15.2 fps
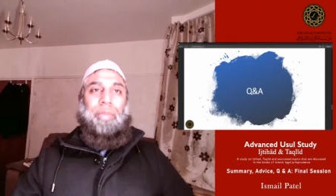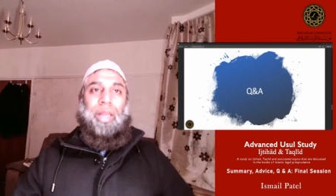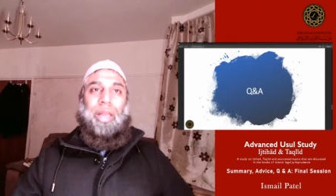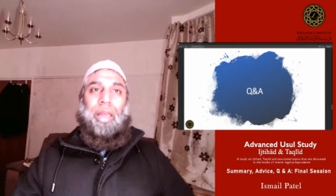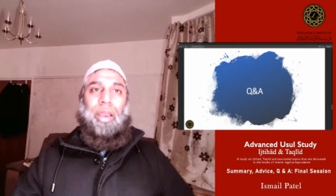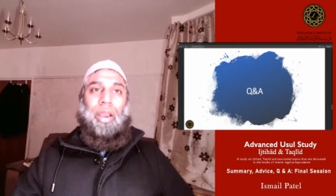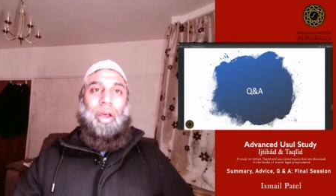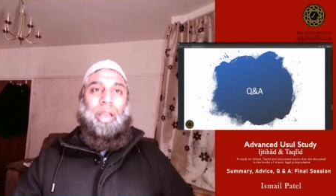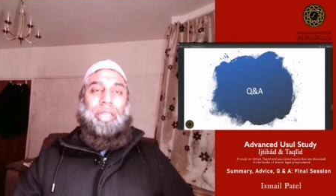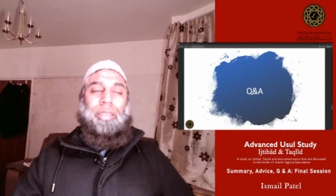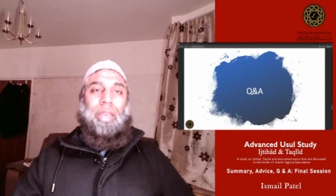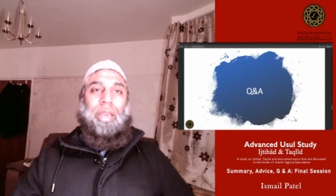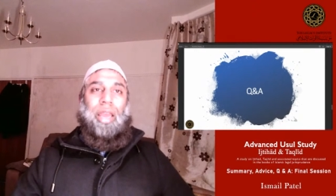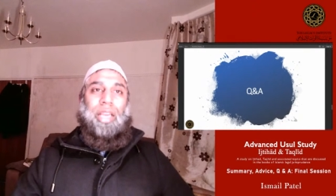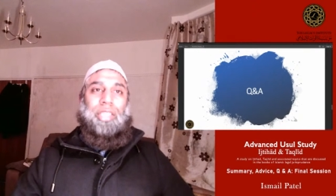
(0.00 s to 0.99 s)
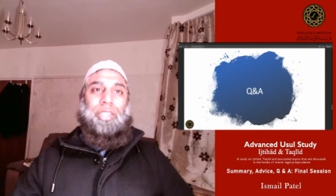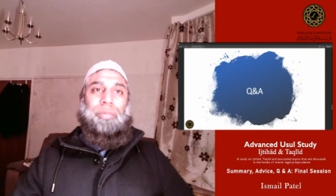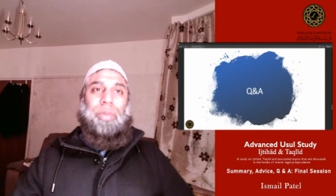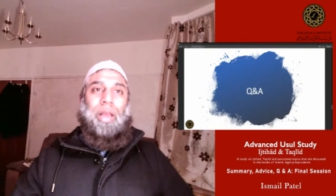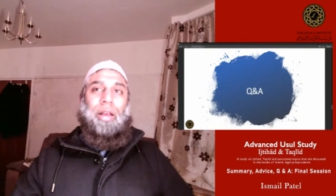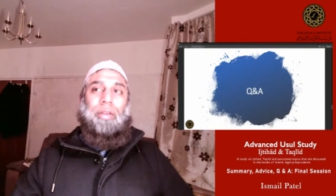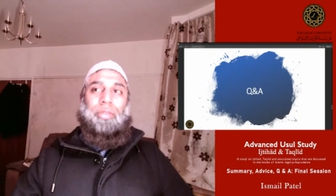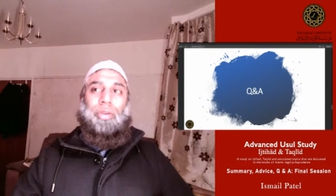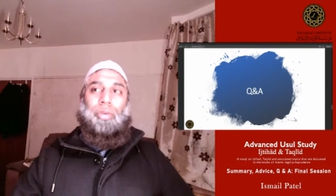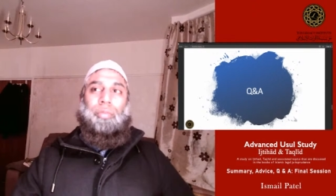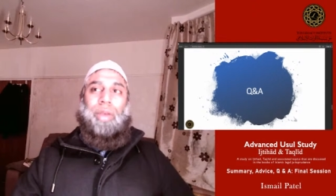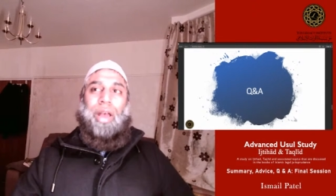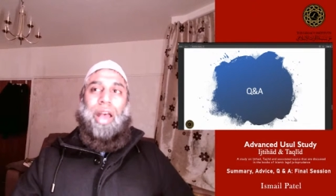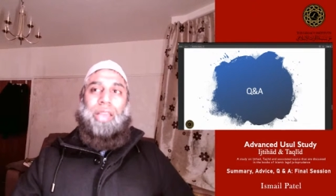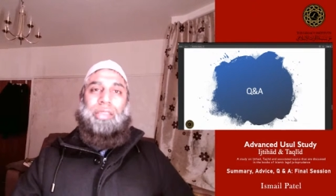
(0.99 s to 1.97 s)
but a large part of the
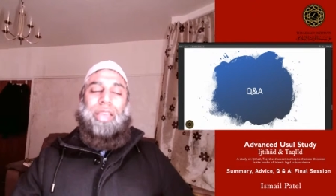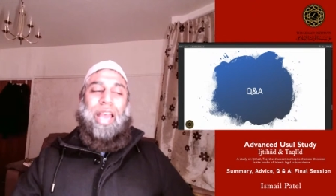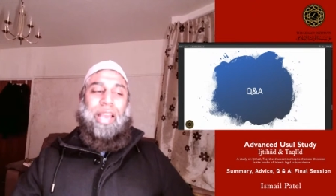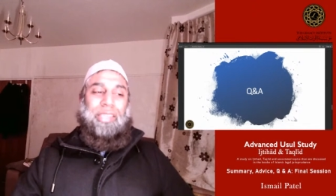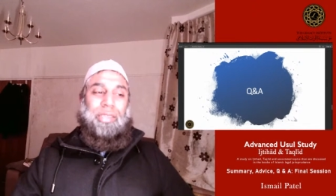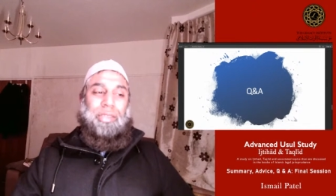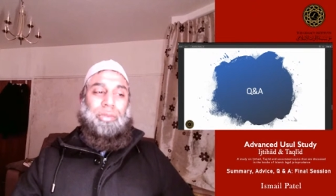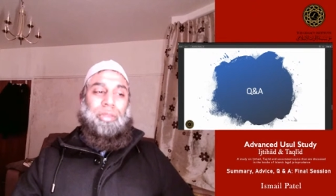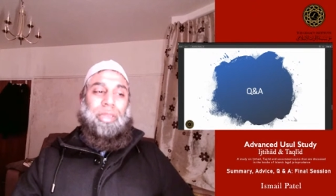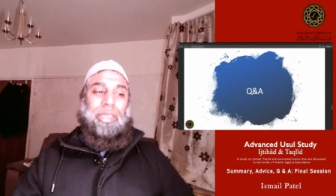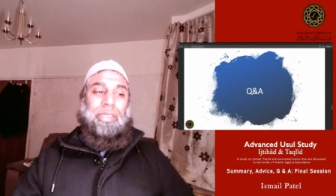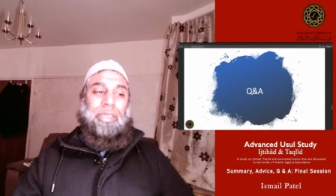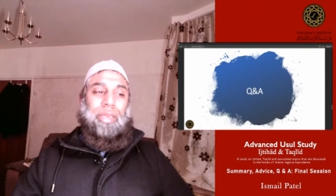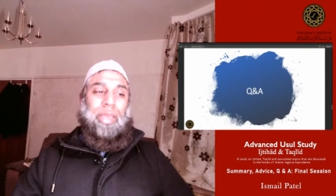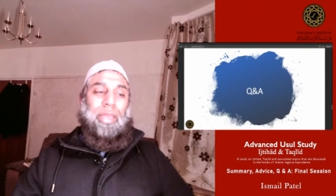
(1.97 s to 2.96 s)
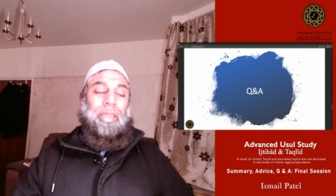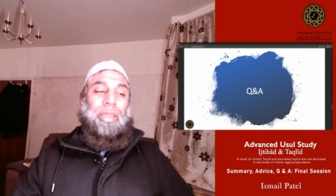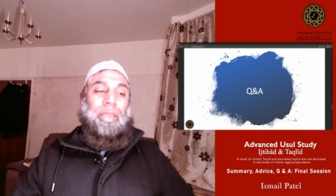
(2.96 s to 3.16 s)
ummah has access to the internet.